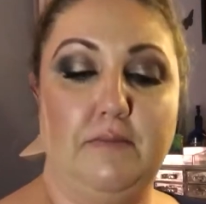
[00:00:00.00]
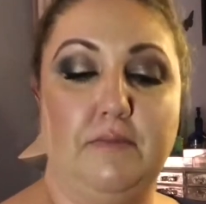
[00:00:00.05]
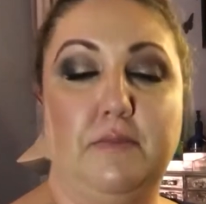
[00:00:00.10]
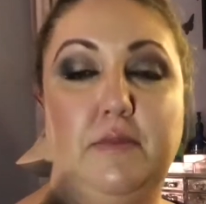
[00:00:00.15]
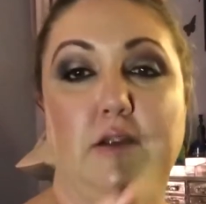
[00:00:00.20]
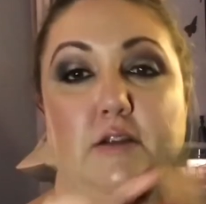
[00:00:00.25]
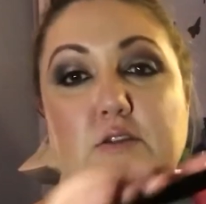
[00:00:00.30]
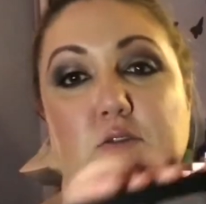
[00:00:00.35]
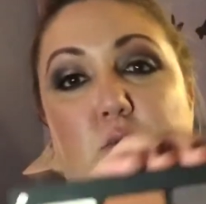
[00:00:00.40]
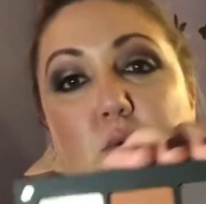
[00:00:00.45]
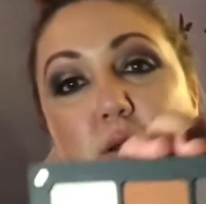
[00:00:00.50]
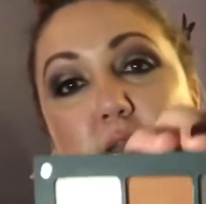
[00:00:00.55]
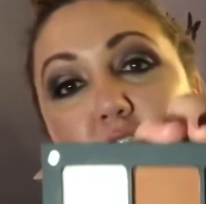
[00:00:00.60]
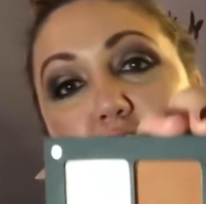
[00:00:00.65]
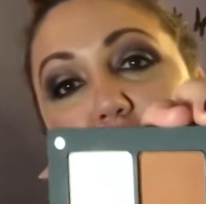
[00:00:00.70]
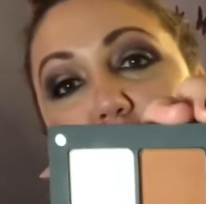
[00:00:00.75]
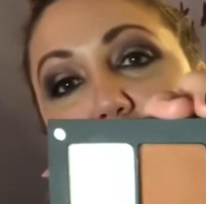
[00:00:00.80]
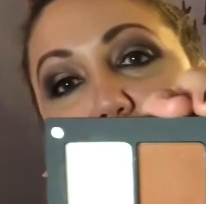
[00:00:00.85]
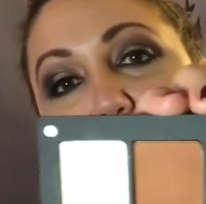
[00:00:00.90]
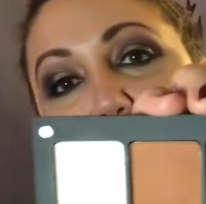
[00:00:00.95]
There's one
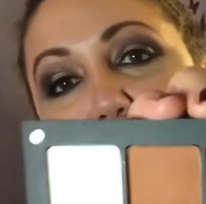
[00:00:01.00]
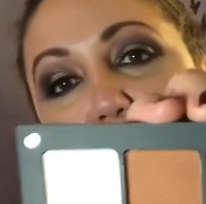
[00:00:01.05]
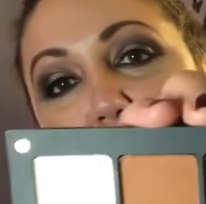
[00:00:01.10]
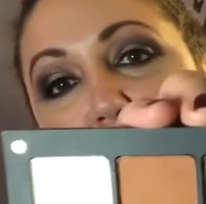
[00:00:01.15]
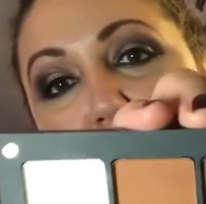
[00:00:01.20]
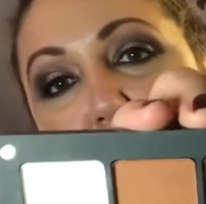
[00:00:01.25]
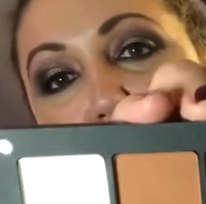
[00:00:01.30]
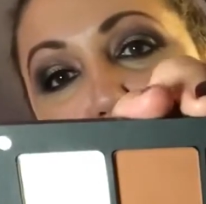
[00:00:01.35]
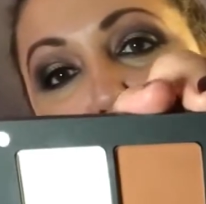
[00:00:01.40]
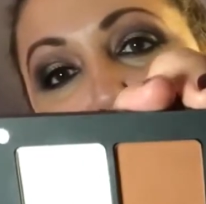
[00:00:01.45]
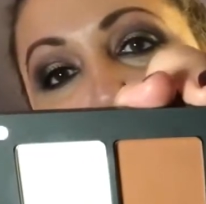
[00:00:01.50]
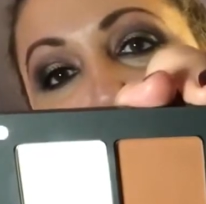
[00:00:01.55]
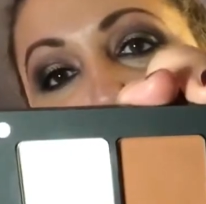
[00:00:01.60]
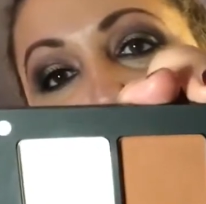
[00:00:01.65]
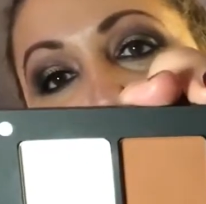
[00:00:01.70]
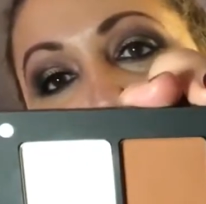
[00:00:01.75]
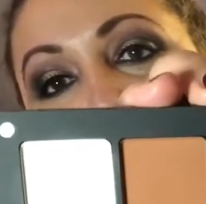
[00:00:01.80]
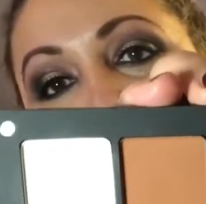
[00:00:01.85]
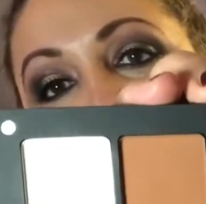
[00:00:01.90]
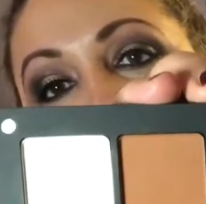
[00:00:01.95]
shade that's
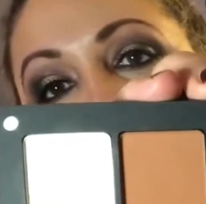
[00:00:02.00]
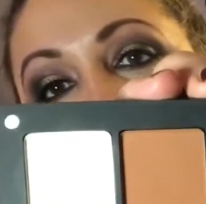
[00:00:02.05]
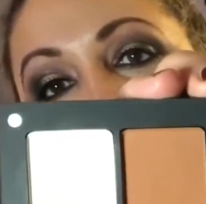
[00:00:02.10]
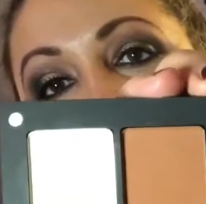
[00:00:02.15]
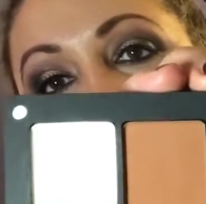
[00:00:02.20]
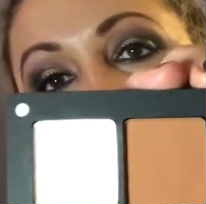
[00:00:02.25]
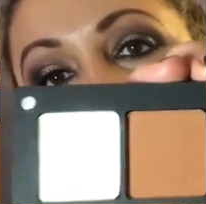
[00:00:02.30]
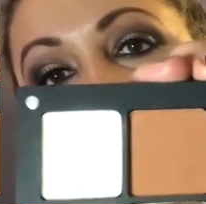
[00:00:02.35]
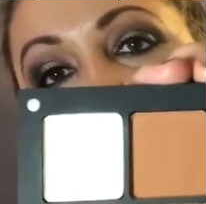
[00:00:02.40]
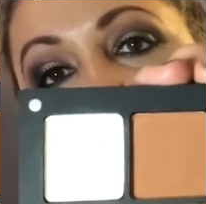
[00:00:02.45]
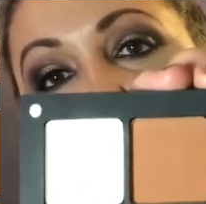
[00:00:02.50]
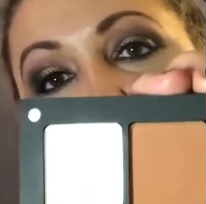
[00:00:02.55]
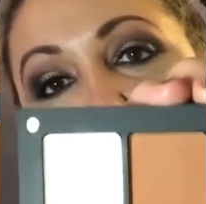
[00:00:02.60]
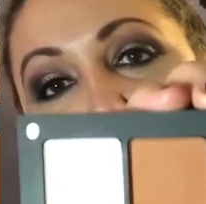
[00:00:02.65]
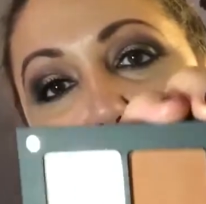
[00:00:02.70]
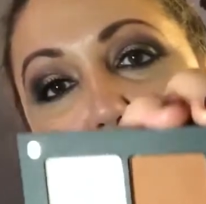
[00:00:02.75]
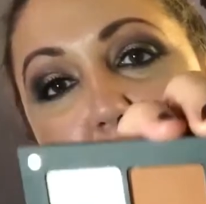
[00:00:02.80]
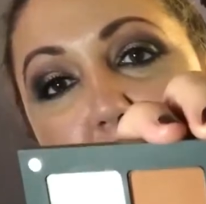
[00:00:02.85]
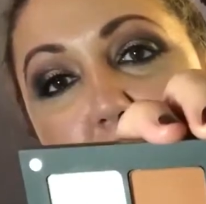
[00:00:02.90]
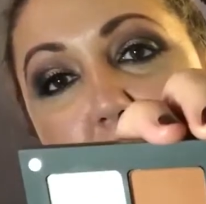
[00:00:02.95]
missing because
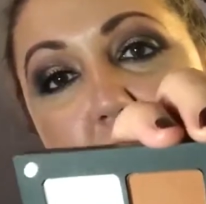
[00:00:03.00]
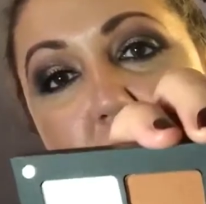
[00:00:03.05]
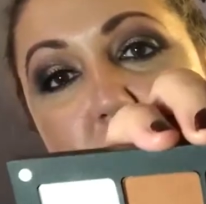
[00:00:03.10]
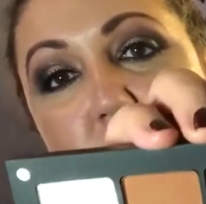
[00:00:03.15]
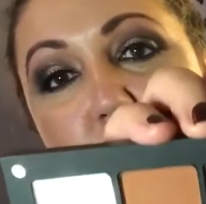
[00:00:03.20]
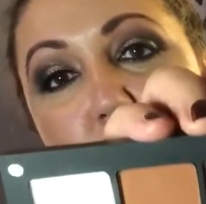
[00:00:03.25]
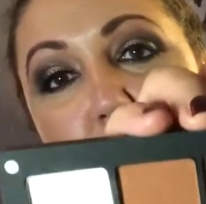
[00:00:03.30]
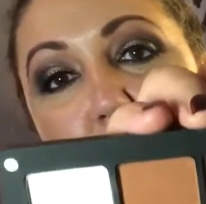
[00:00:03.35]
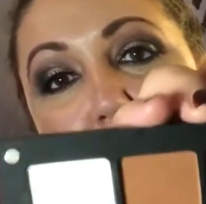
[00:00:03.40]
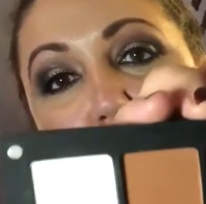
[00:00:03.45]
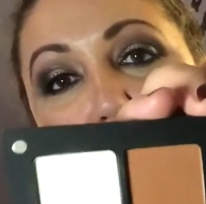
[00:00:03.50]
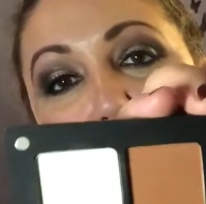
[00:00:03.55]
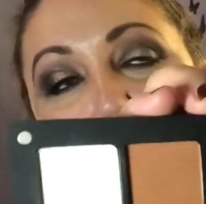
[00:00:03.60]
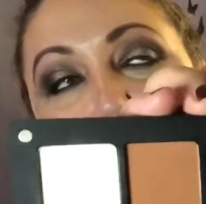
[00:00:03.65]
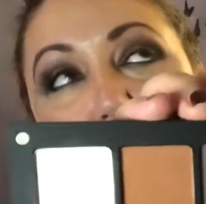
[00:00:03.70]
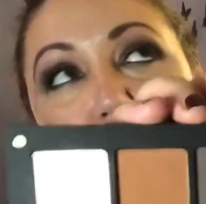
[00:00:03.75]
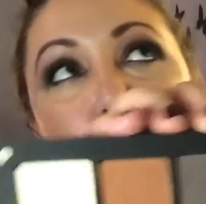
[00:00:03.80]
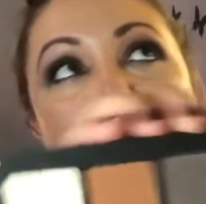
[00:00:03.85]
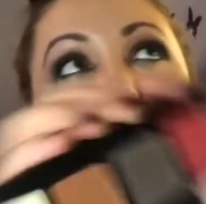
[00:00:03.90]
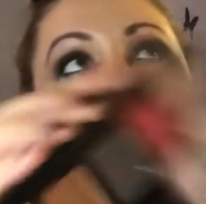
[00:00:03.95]
it's been like,
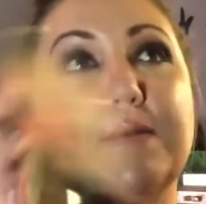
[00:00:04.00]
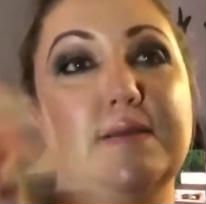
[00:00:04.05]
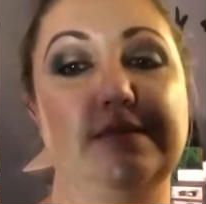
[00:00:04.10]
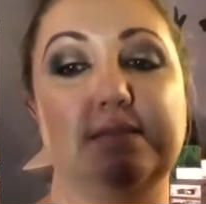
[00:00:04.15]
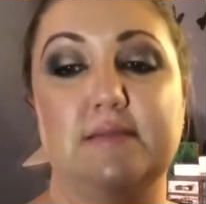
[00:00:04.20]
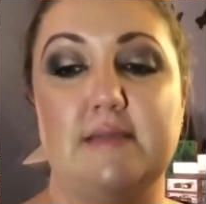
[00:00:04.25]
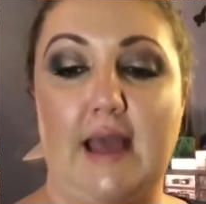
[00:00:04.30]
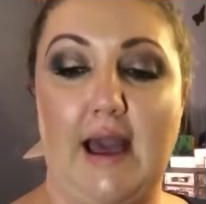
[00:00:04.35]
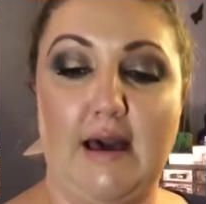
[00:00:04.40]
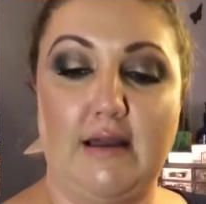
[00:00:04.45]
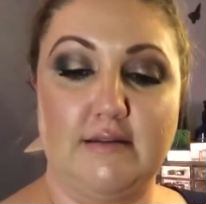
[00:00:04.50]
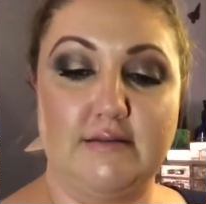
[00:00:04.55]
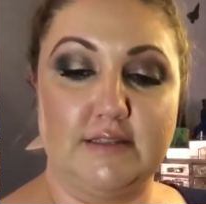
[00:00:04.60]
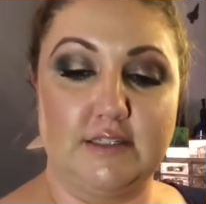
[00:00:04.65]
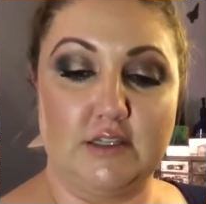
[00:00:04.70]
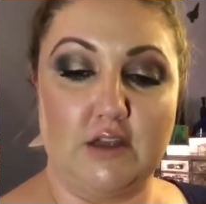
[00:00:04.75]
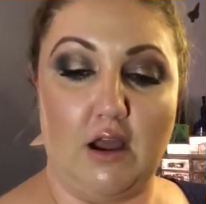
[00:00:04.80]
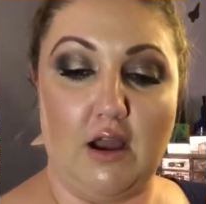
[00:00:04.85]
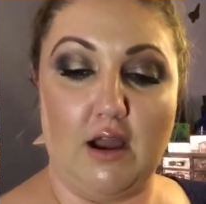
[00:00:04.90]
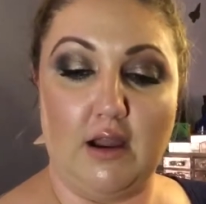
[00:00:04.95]
it's always out of
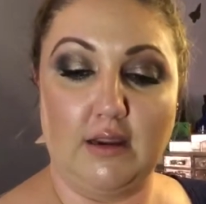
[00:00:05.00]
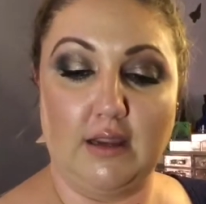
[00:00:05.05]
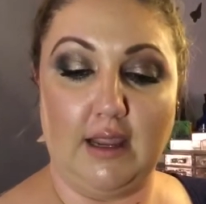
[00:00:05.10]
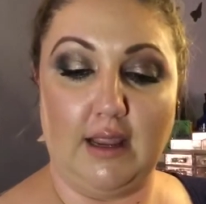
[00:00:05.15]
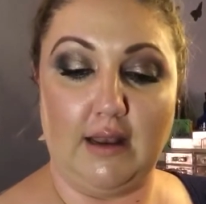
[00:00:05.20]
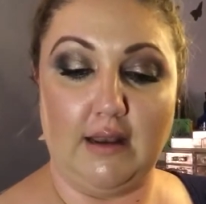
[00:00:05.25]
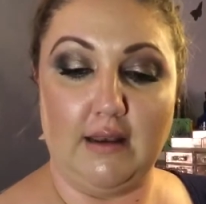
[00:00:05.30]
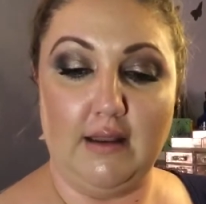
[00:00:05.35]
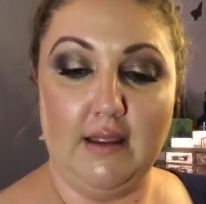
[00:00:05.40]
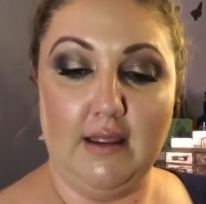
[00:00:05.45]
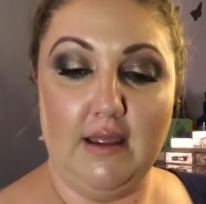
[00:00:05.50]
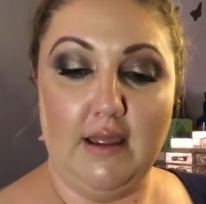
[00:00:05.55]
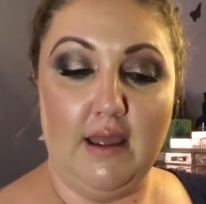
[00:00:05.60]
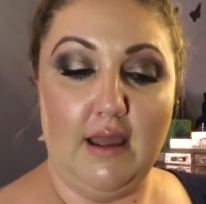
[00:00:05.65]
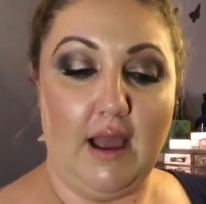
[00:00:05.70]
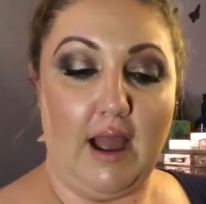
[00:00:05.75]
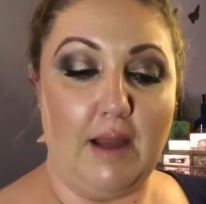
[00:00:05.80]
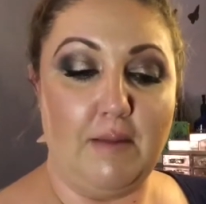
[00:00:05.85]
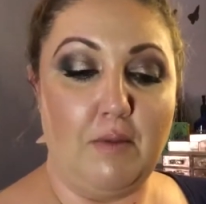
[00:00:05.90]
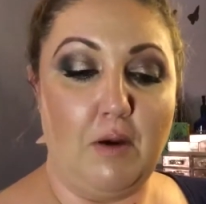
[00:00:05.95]
stock and
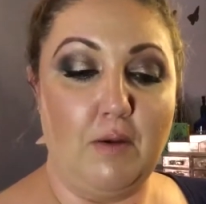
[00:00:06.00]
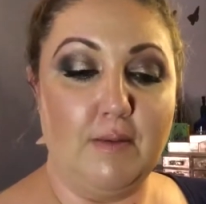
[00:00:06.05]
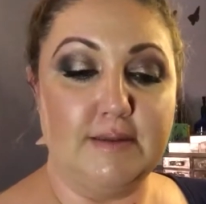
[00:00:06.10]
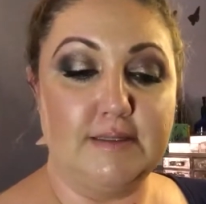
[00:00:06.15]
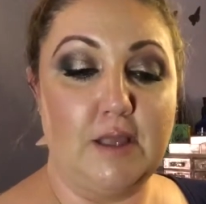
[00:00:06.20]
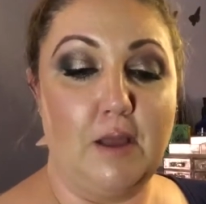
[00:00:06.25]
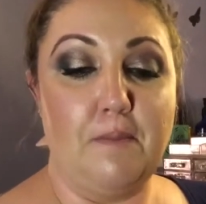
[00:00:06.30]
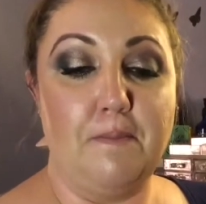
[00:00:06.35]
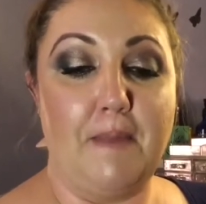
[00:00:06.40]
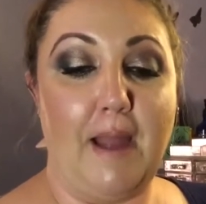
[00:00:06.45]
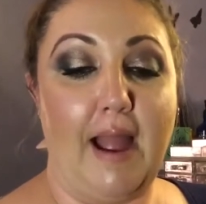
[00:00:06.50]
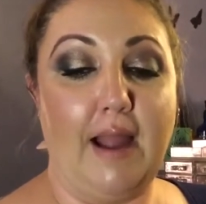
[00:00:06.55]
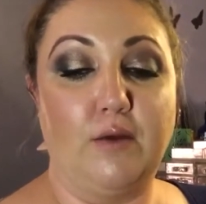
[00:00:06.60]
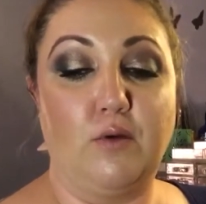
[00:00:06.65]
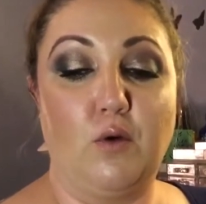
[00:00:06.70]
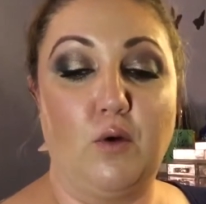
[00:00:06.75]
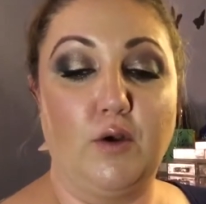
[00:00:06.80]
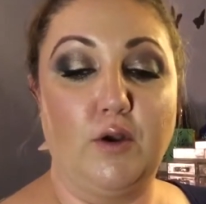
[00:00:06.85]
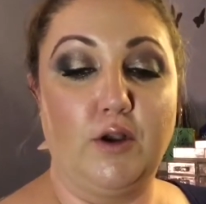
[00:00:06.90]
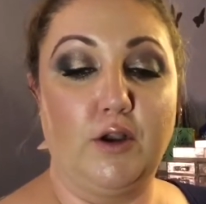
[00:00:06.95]
I'm always on
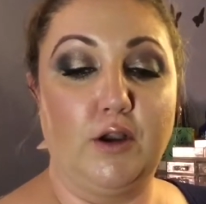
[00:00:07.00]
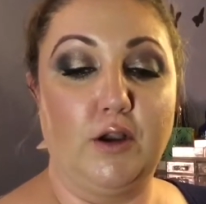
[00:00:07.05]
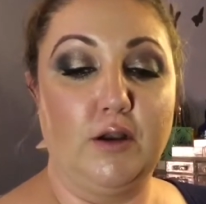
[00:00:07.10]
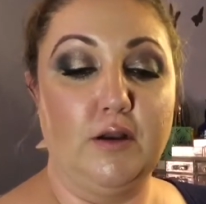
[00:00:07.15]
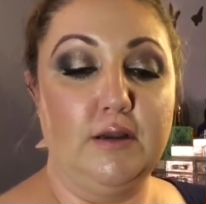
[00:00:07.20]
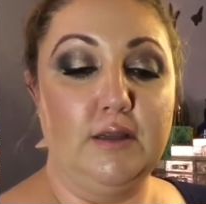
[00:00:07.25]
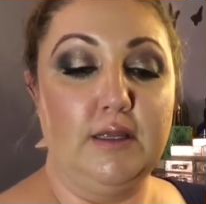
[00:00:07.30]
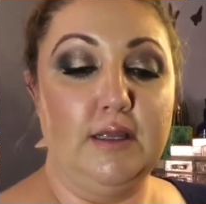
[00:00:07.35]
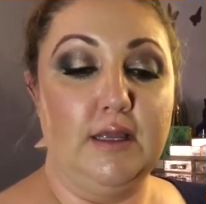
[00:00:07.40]
back order.